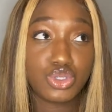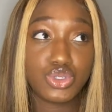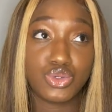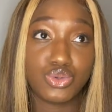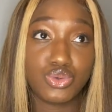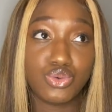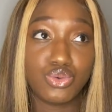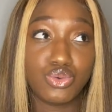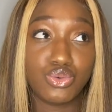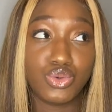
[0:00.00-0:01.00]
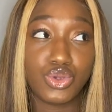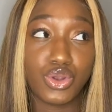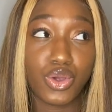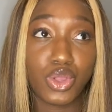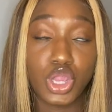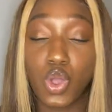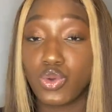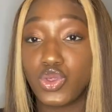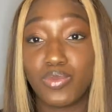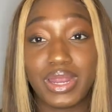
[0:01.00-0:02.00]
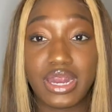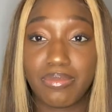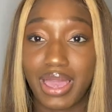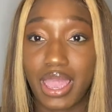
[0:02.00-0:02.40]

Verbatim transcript: to, you know, loan you money to buy